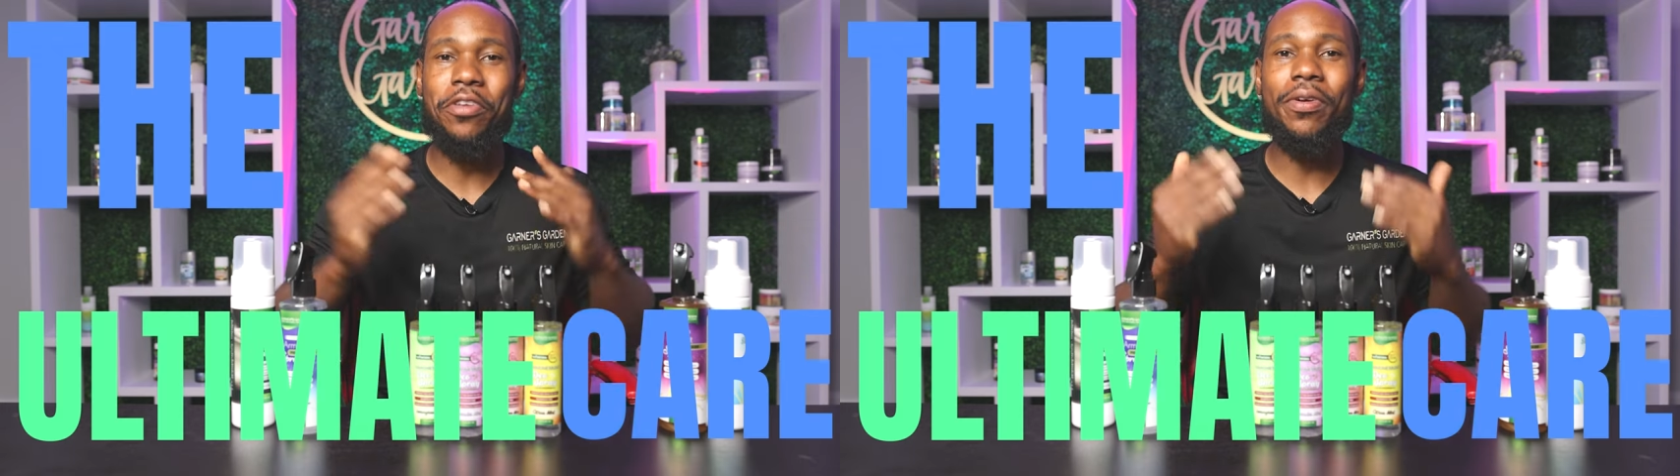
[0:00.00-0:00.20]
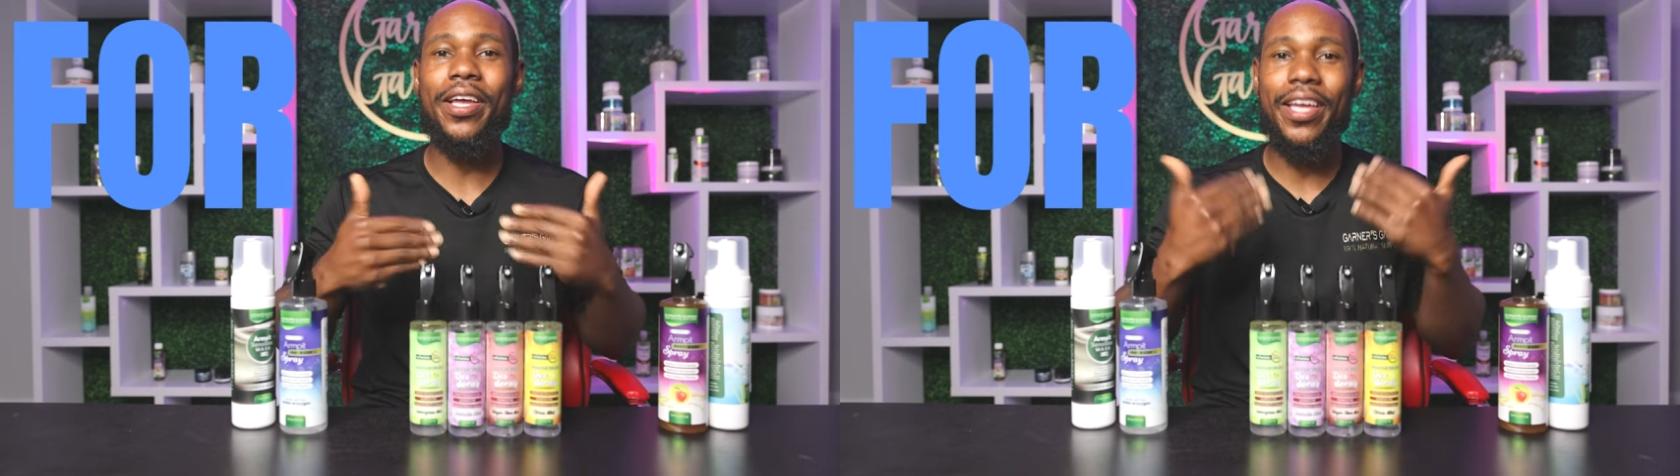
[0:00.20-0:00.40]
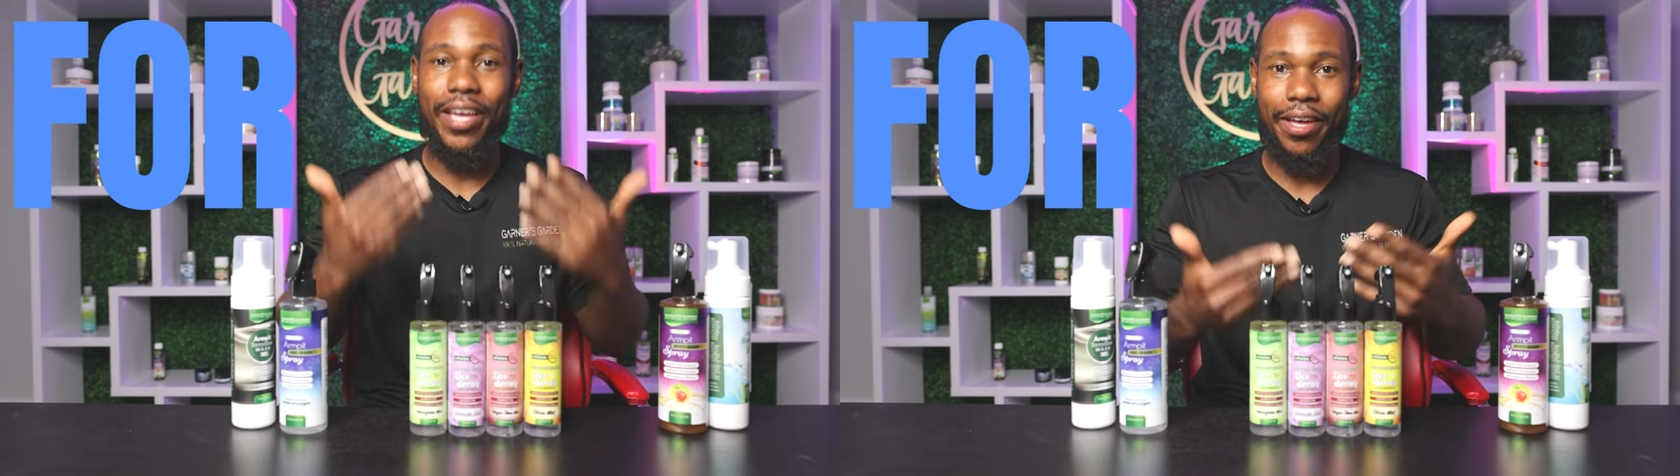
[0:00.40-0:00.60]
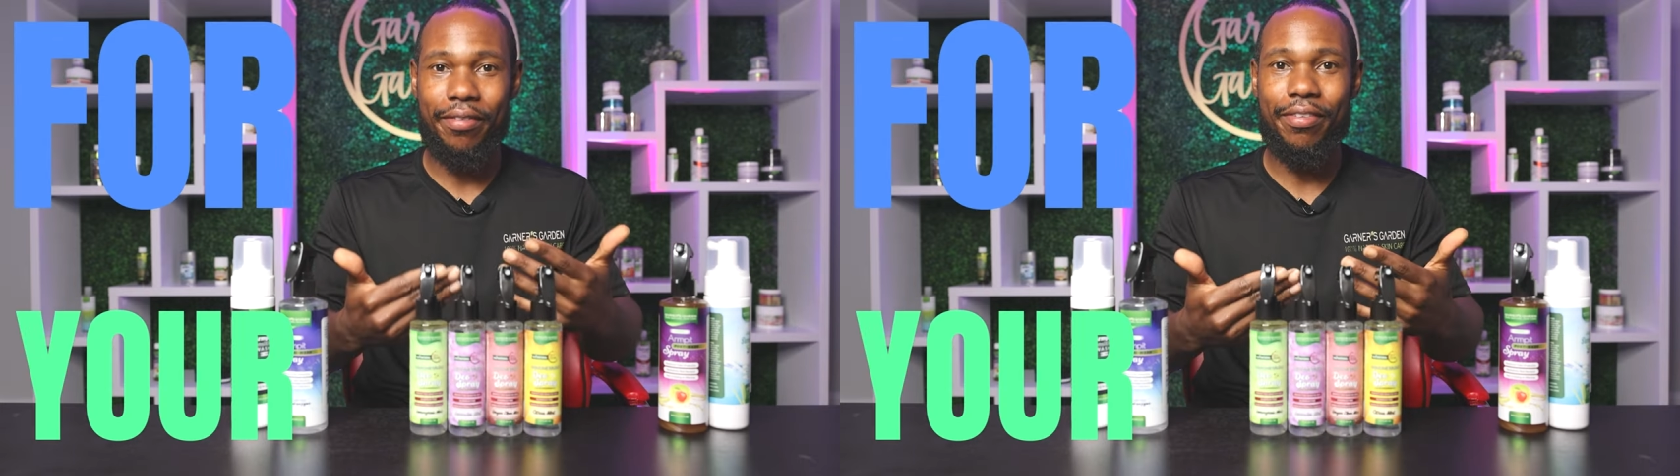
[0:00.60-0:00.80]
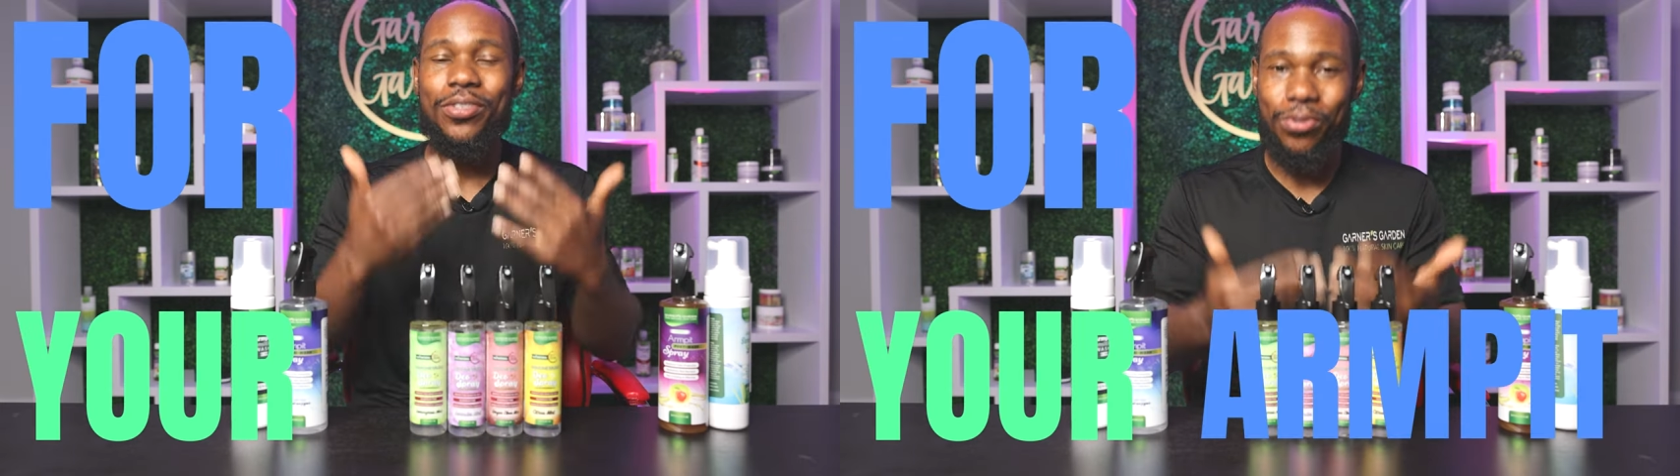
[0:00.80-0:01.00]
you can
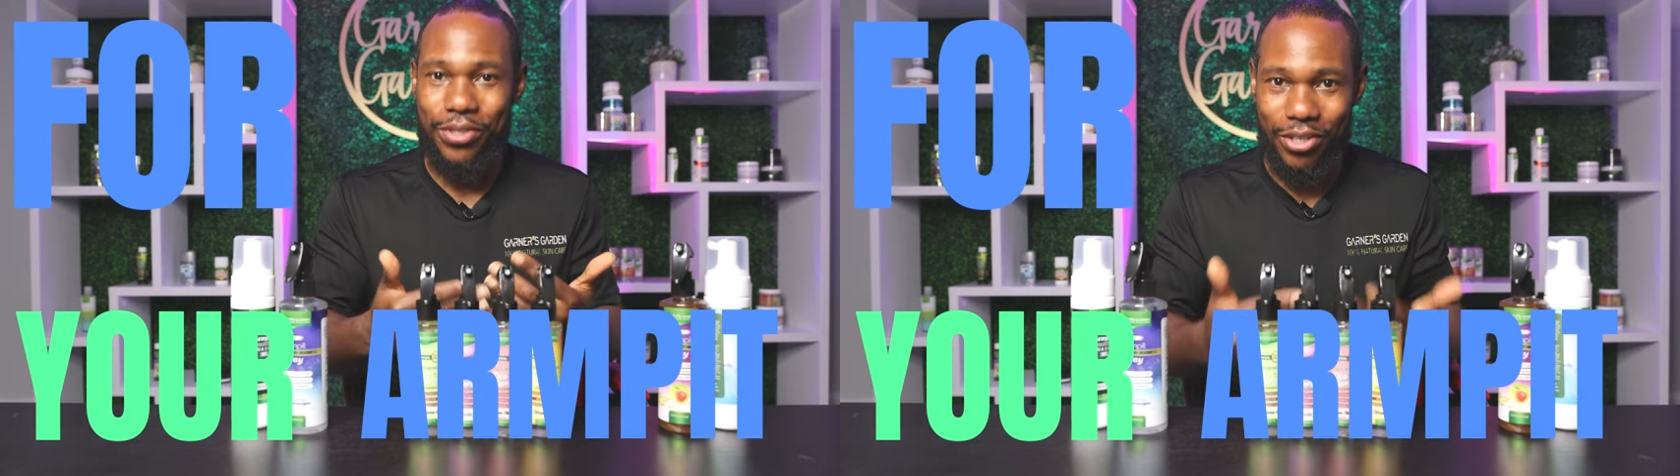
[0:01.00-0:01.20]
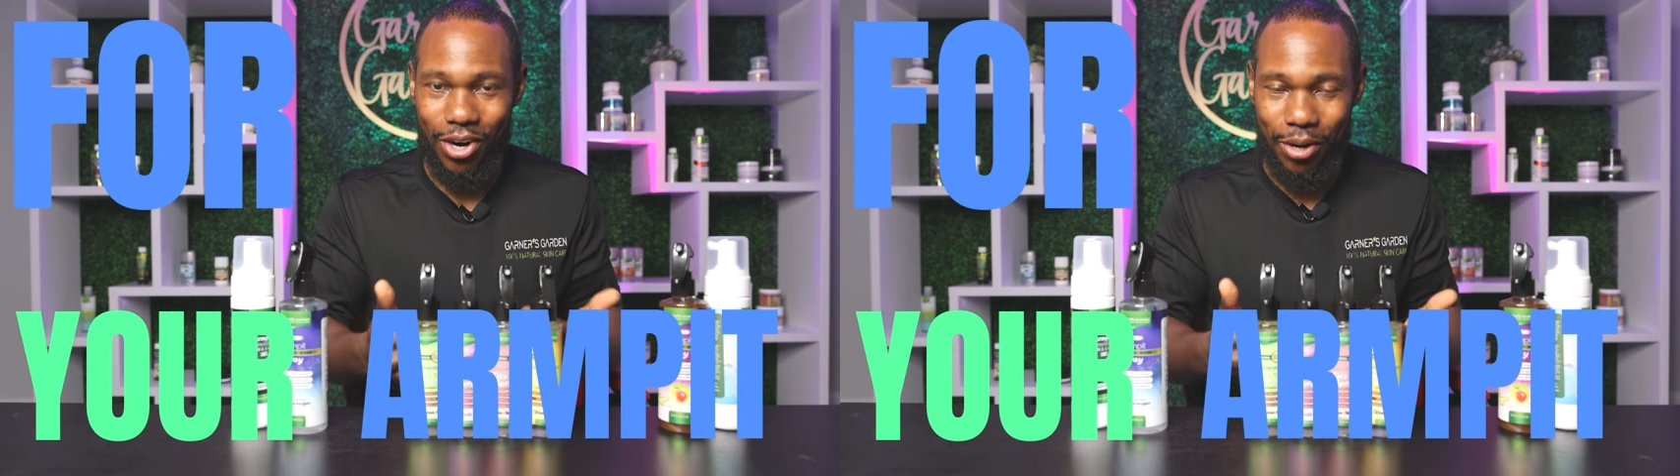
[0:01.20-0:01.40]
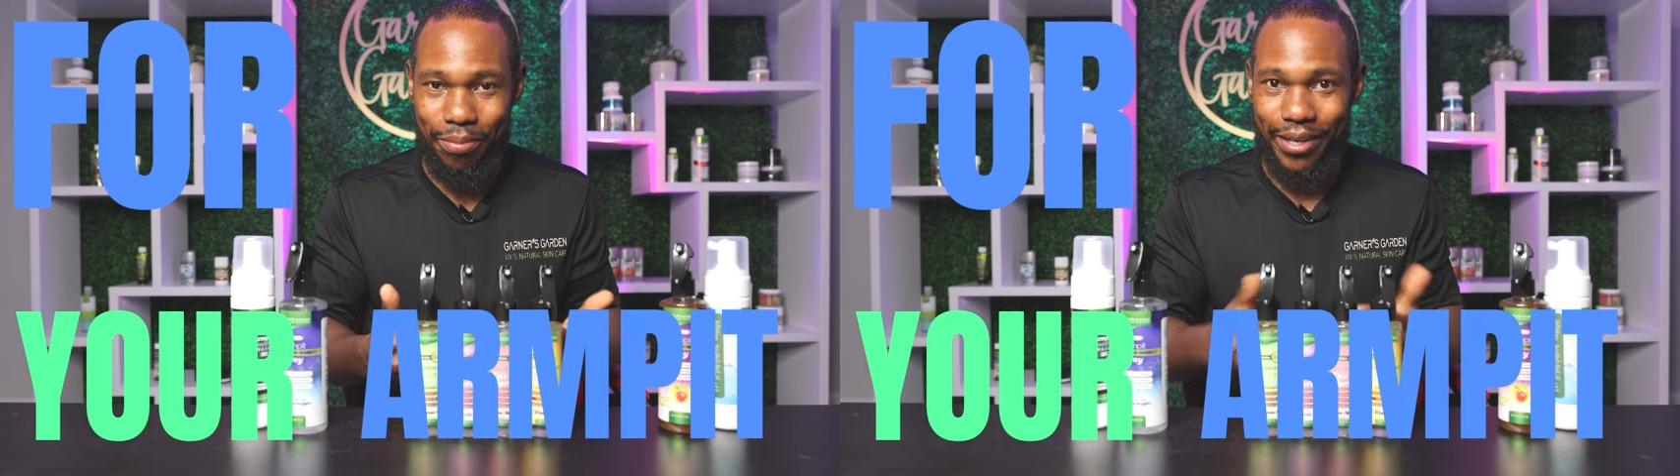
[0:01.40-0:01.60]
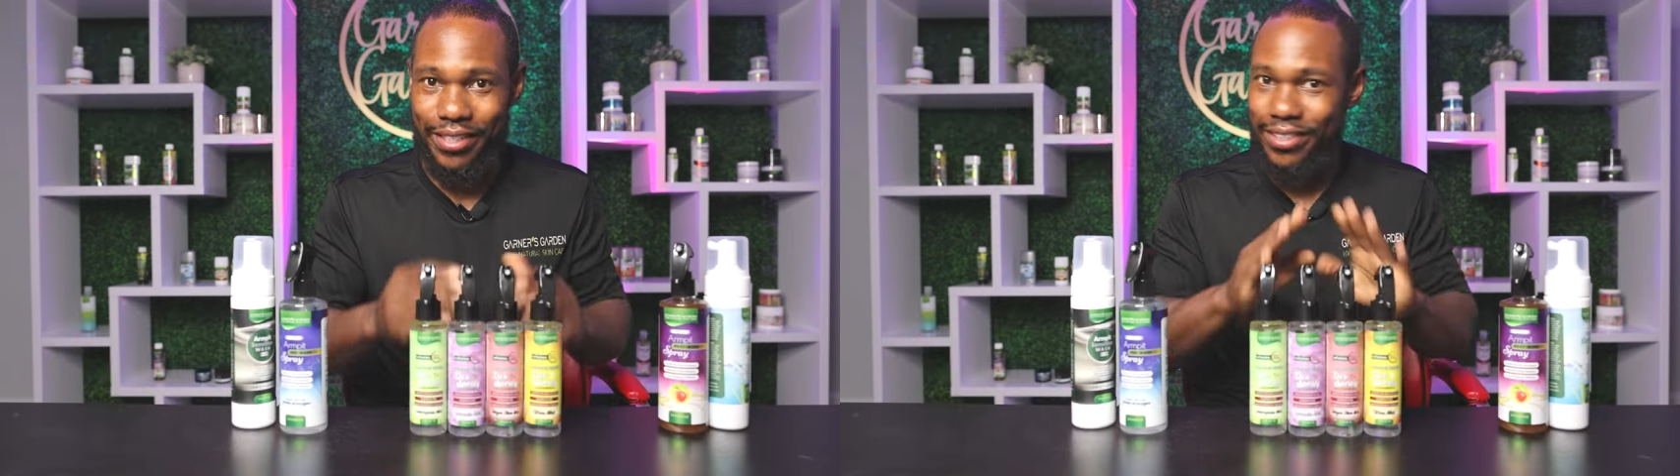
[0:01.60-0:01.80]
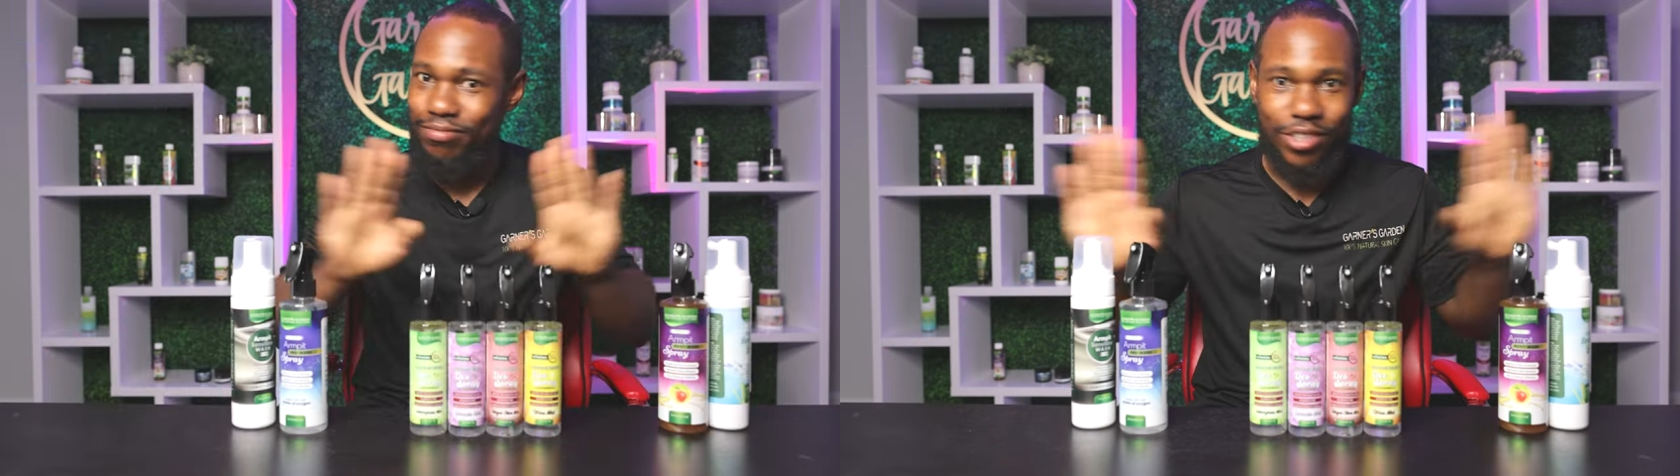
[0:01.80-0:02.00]
give to your
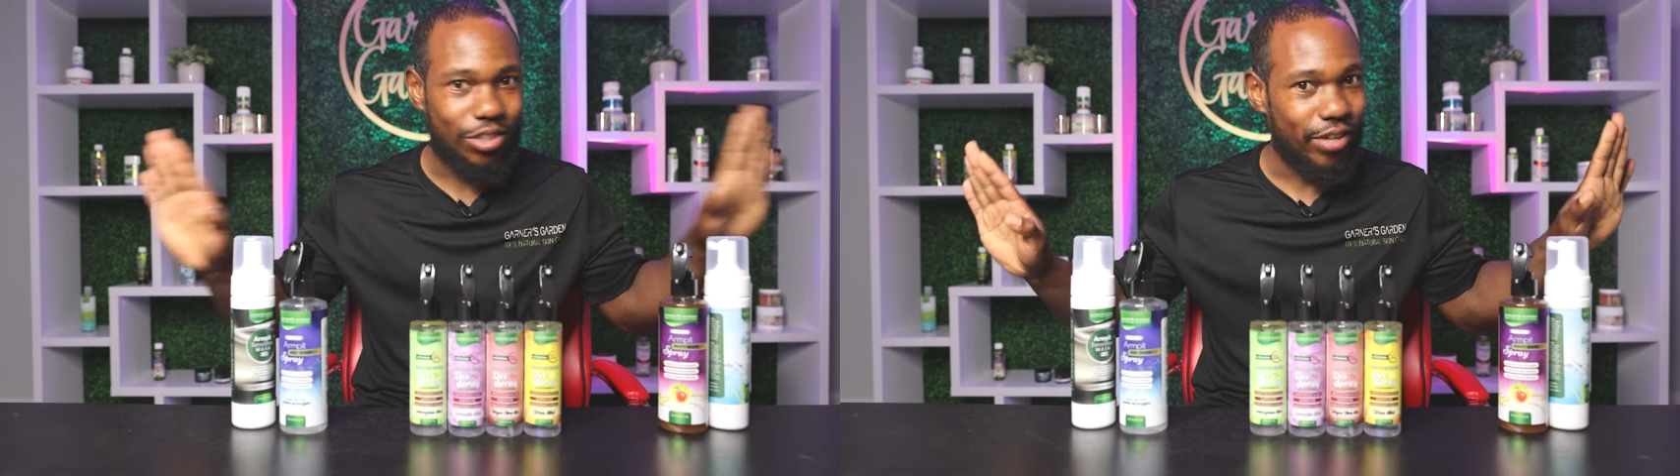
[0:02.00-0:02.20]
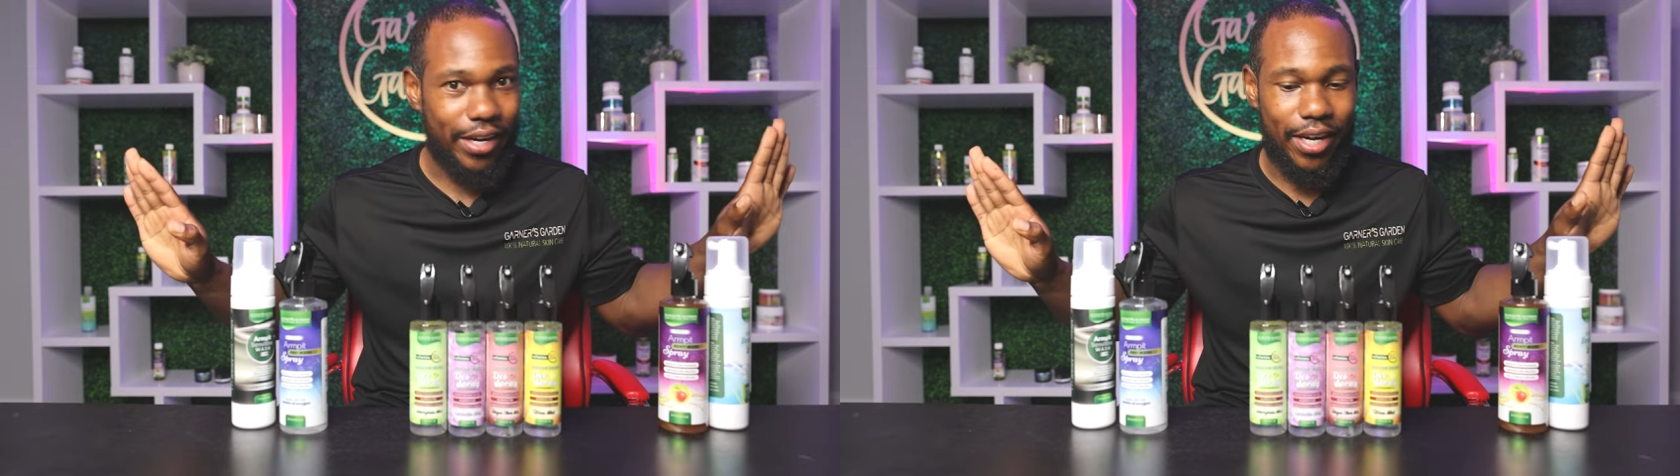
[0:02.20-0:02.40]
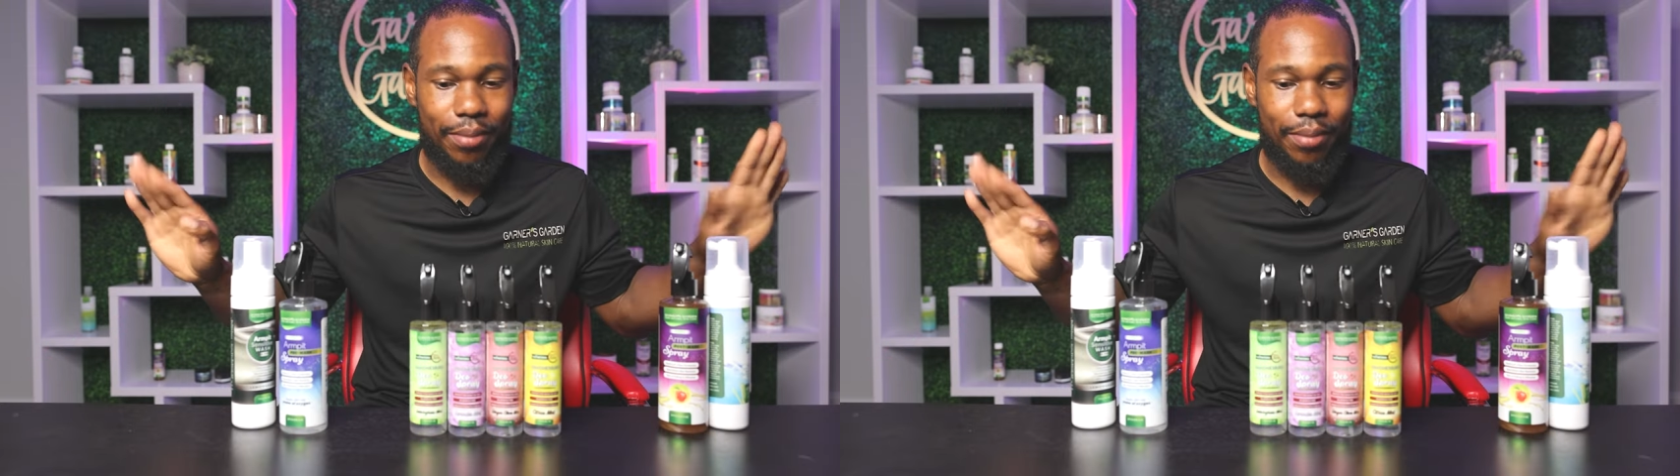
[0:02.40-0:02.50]
armpits, straight